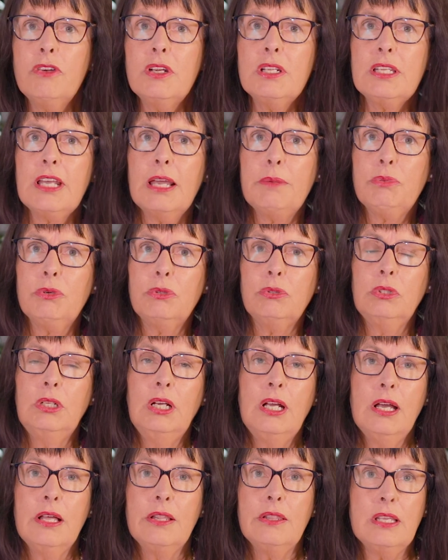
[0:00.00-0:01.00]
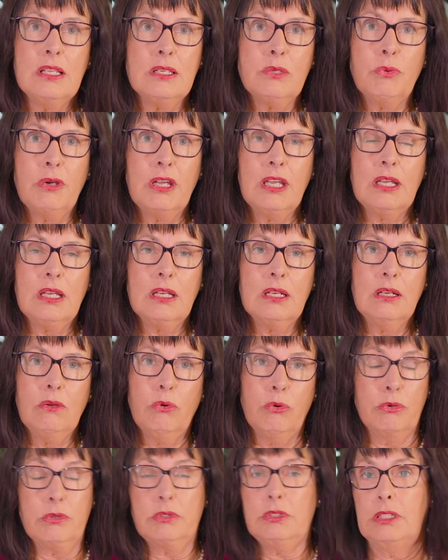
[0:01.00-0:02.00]
example, this week,
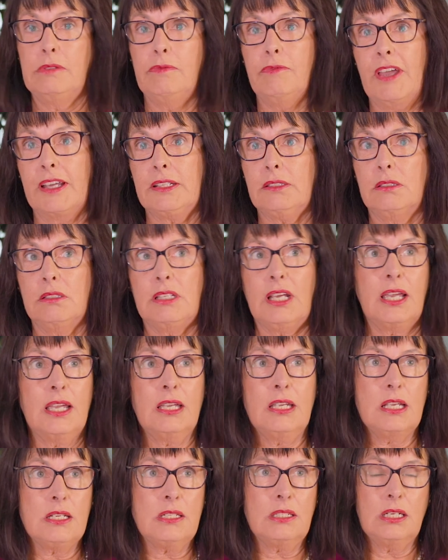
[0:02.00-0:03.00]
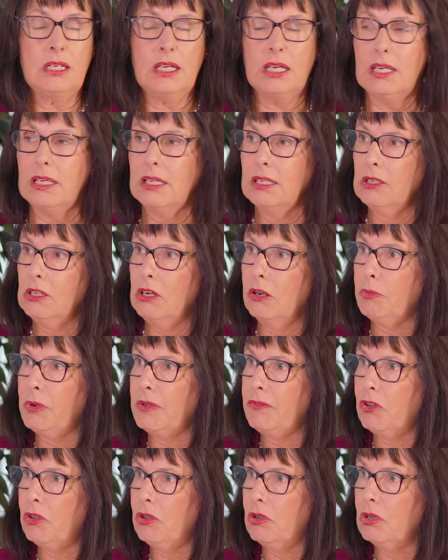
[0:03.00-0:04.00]
in fact yesterday,
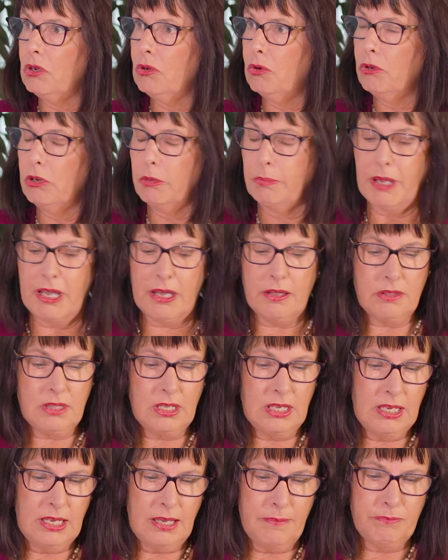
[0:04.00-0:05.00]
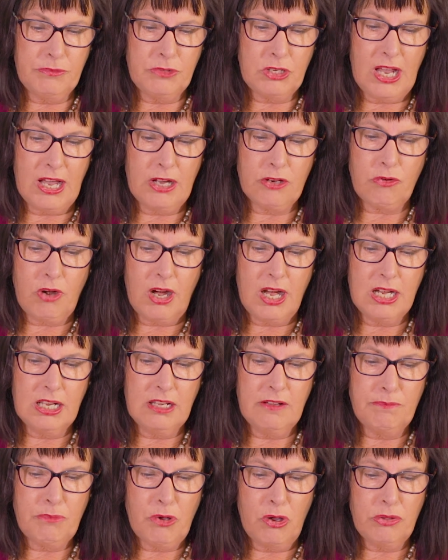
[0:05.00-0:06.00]
we've heard all about the
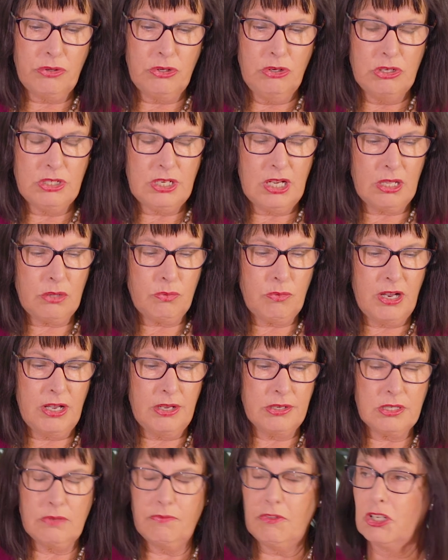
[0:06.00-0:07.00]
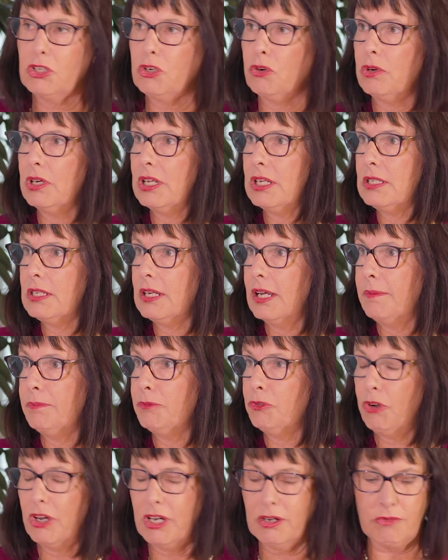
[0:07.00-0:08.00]
downgrading of both New South Wales and Victoria's
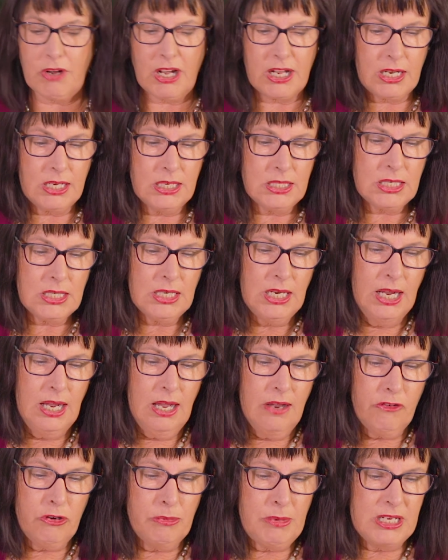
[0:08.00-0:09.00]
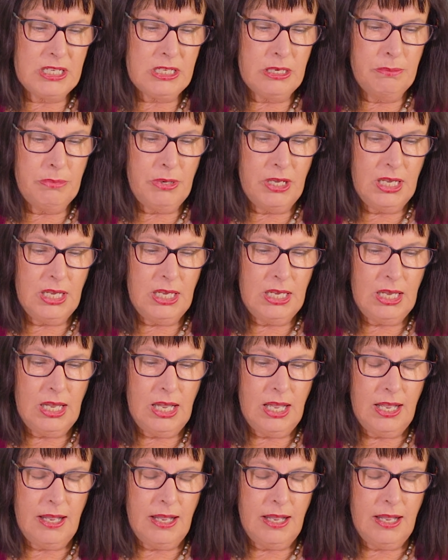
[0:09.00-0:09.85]
credit ratings from S&P.